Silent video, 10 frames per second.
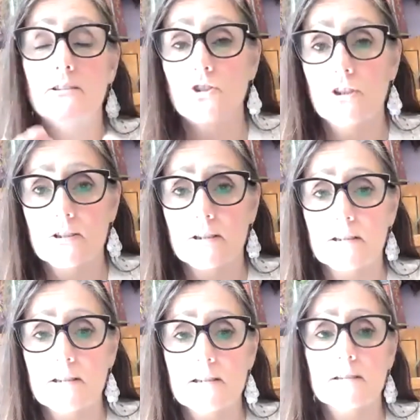
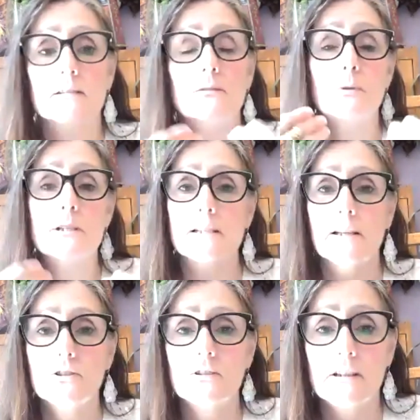Jesus was
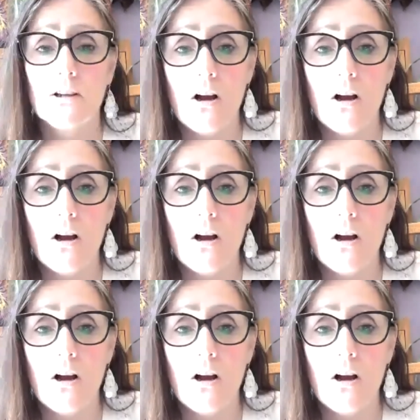centered in